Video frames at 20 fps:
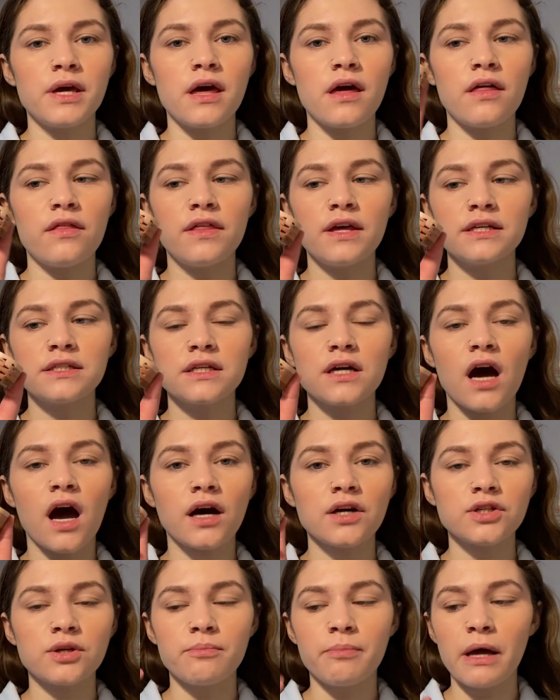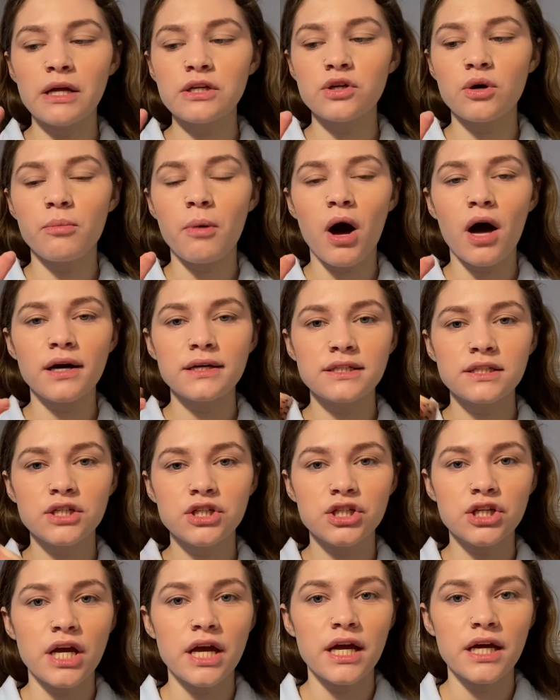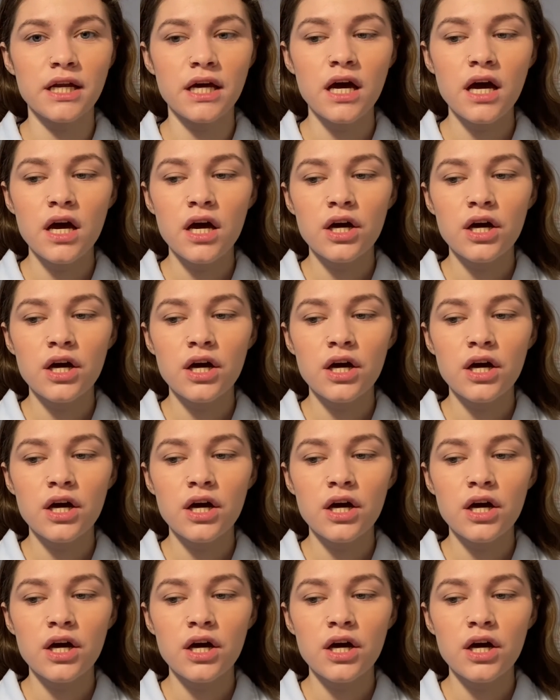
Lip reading: this Kaja Bento box in the shade